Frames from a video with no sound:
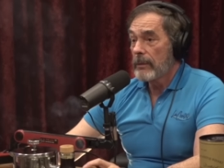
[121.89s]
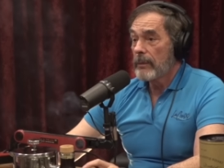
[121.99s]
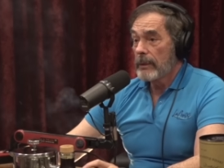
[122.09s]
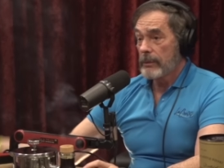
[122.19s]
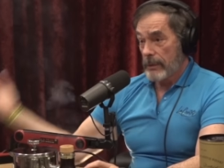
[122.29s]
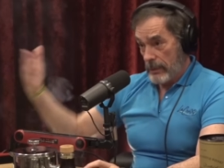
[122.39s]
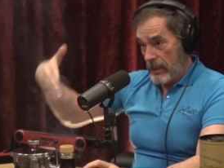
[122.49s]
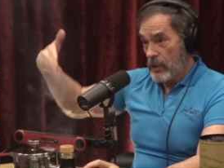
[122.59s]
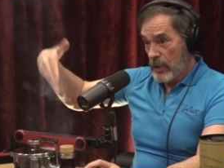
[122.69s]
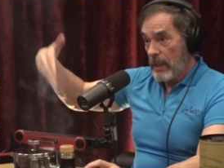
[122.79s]
real
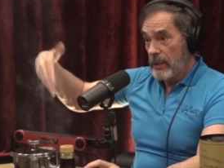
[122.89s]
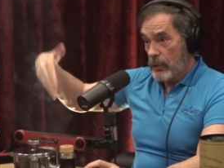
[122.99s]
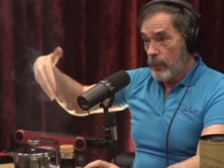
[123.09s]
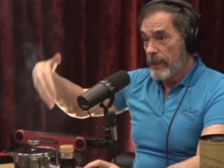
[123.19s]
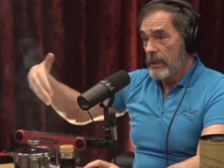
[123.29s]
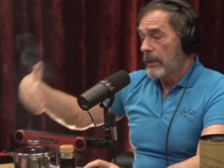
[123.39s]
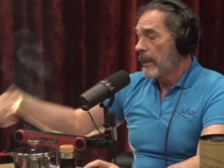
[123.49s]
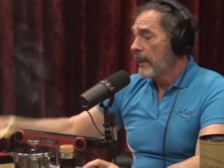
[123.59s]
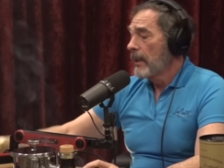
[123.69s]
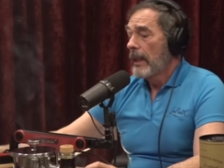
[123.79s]
the studies
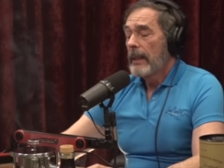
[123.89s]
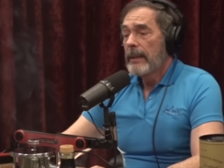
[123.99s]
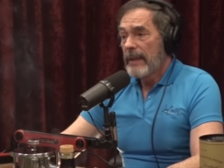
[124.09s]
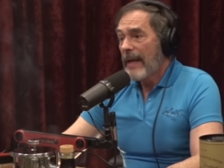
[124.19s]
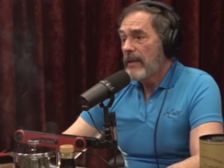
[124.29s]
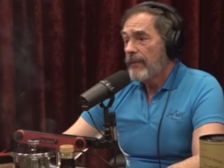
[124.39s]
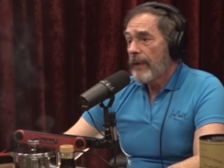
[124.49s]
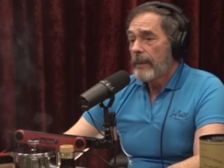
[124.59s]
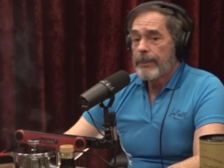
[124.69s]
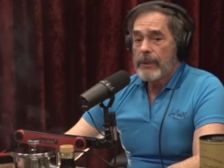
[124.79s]
recently, mm-hmm.
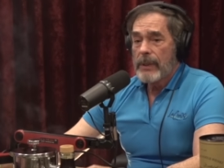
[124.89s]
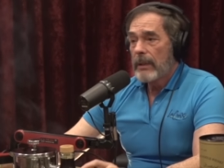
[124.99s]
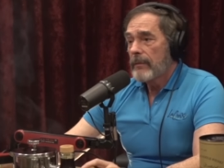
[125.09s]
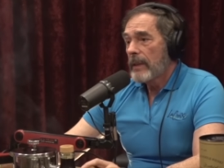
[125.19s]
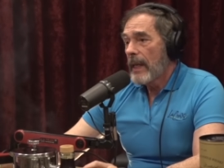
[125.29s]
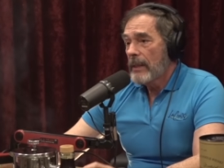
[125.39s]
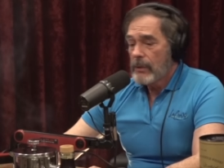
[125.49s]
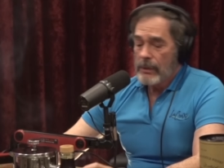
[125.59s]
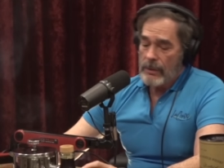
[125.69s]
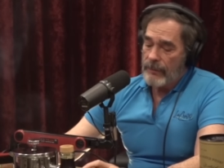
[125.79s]
95% of the
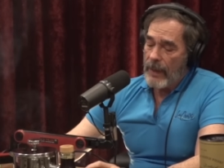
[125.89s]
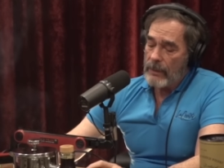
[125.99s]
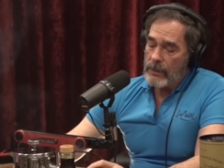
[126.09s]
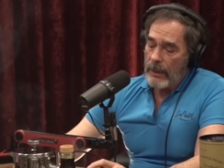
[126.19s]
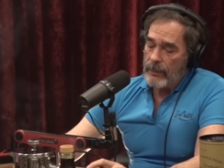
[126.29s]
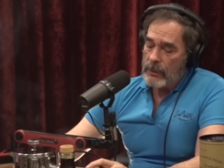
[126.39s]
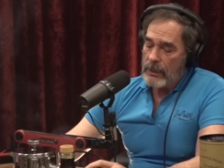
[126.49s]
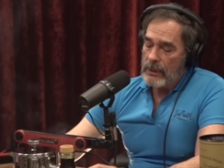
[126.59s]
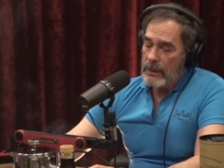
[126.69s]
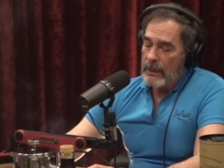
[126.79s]
cases of Alzheimer's
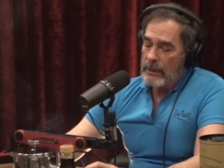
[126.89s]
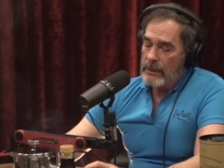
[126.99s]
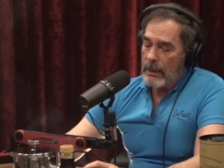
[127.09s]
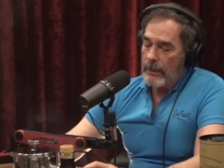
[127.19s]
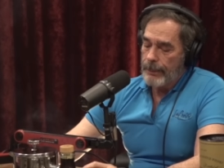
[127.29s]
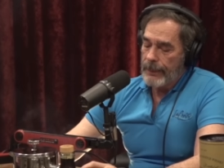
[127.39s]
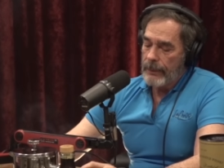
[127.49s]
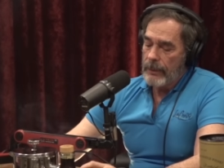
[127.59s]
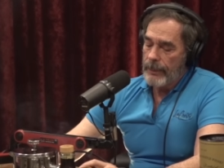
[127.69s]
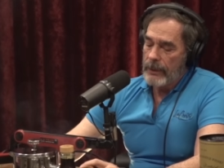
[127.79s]
disease
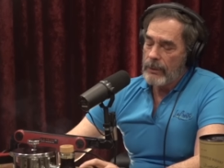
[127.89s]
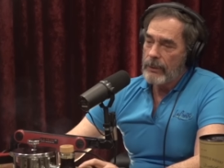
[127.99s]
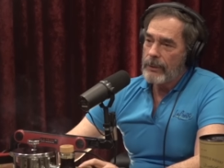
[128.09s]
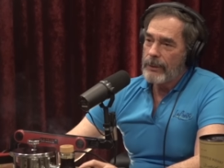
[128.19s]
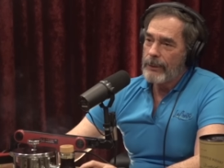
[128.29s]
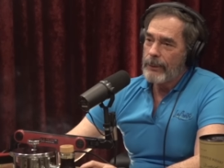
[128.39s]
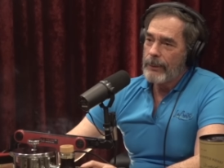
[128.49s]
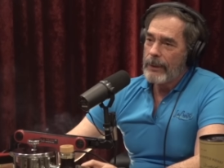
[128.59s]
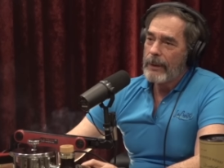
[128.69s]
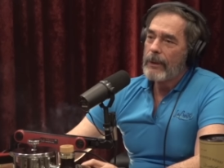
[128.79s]
appear to be due to
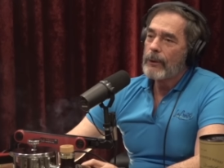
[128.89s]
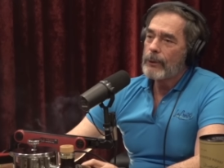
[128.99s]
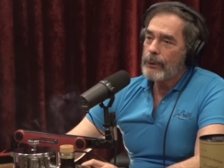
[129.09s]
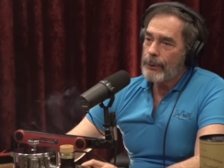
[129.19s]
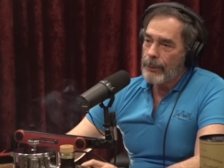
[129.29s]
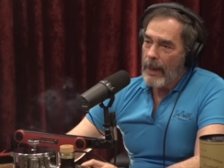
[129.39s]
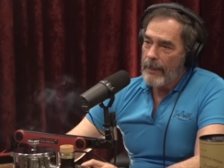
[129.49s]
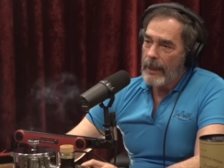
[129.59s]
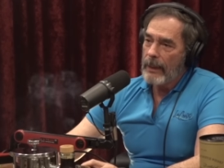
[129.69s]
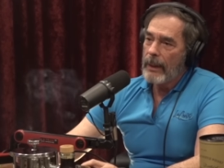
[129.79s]

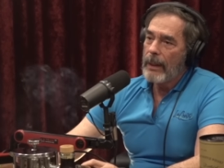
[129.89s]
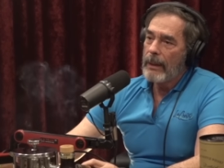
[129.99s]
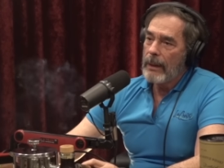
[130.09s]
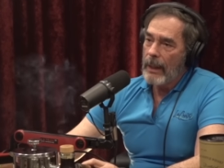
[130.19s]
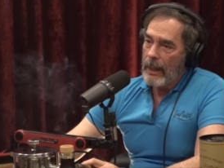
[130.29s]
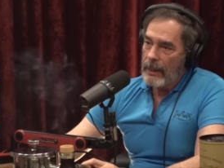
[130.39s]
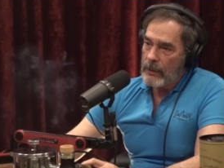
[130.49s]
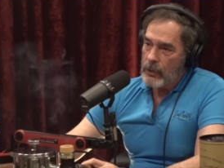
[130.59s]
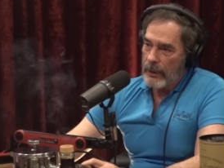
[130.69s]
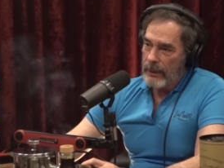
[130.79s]
trauma and
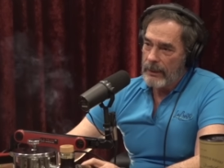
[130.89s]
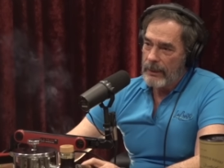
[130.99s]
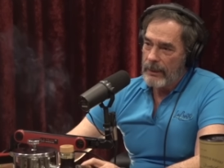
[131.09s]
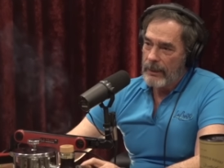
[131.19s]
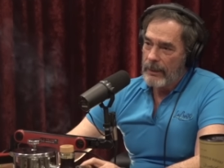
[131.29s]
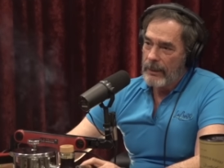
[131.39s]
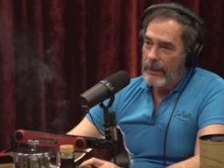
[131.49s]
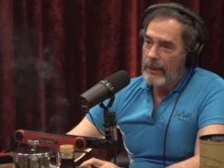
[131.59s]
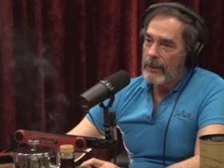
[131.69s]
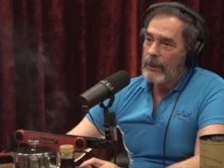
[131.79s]
aging
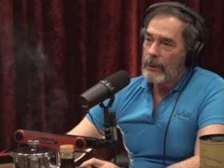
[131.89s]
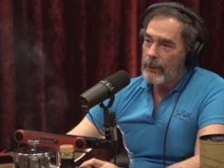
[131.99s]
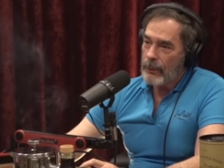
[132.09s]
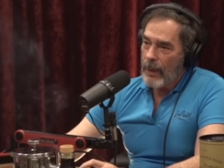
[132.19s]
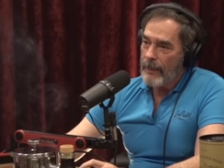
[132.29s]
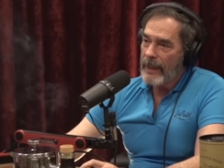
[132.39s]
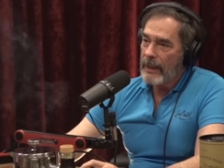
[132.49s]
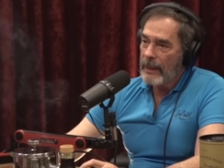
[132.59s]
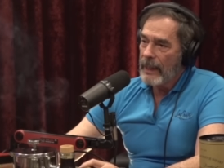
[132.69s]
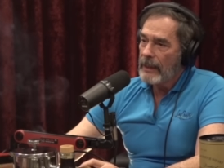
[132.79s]
trauma
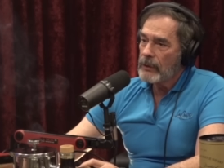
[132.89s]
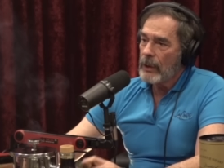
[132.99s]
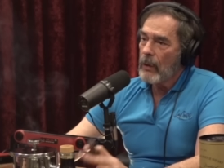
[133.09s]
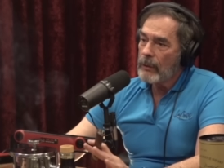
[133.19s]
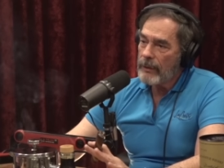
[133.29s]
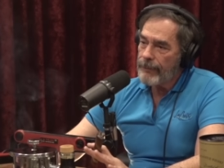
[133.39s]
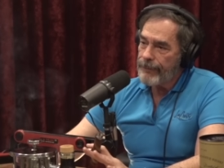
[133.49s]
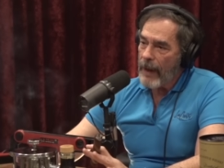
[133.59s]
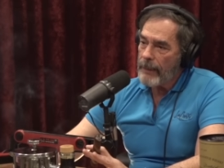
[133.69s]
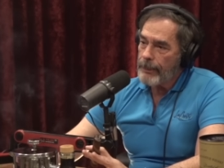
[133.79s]
and aging. Only
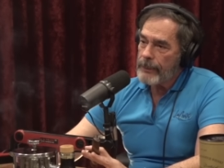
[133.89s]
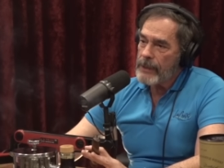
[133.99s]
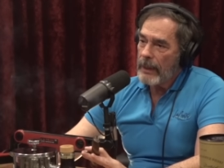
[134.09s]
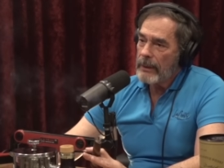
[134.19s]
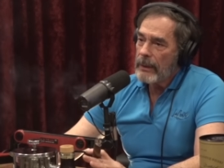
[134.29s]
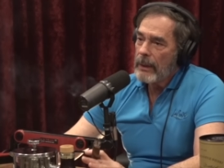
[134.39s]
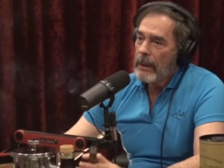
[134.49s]
five. So trauma,